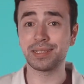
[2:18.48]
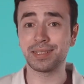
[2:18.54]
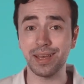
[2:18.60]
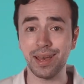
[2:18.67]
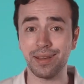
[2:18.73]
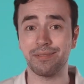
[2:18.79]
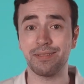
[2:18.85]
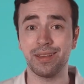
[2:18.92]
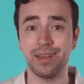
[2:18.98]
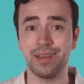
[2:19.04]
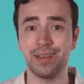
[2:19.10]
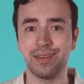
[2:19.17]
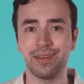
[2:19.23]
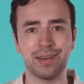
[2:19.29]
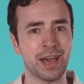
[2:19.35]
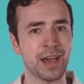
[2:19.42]
it.
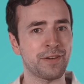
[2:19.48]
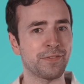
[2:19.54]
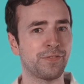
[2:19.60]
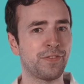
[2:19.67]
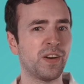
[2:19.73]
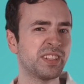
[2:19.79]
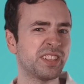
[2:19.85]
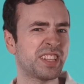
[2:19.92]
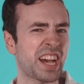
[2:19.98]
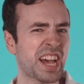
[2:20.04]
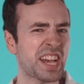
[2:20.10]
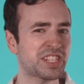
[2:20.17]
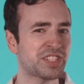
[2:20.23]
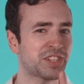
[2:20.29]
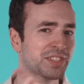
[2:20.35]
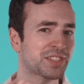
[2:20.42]
Have fun
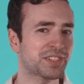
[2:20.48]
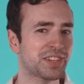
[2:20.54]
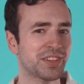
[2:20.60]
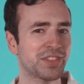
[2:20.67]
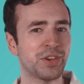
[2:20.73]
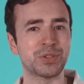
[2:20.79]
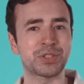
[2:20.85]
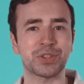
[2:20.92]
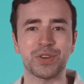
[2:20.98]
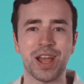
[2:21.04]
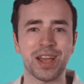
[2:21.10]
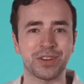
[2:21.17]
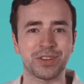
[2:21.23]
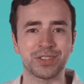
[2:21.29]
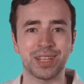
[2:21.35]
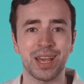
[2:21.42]
digesting those
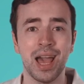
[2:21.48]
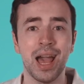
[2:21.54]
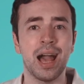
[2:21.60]
crackers.